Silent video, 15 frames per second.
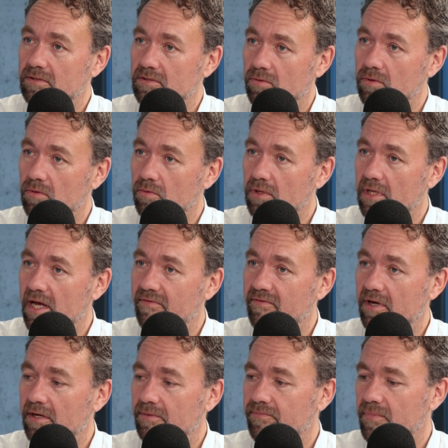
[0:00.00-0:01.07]
So you will have
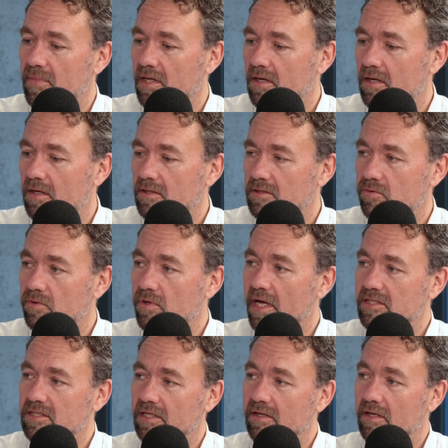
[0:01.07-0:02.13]

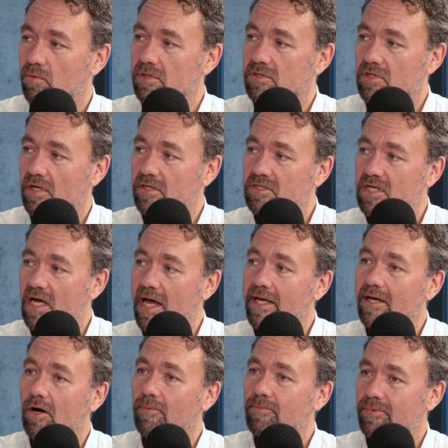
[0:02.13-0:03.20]
it will start
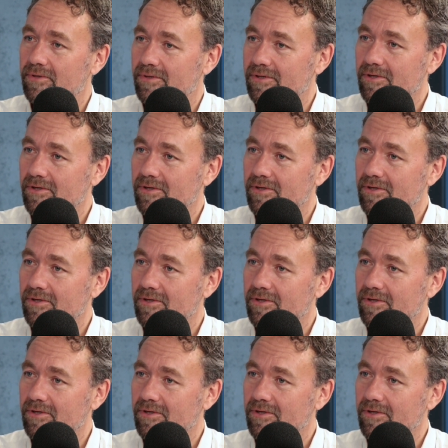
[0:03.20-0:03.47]
tying up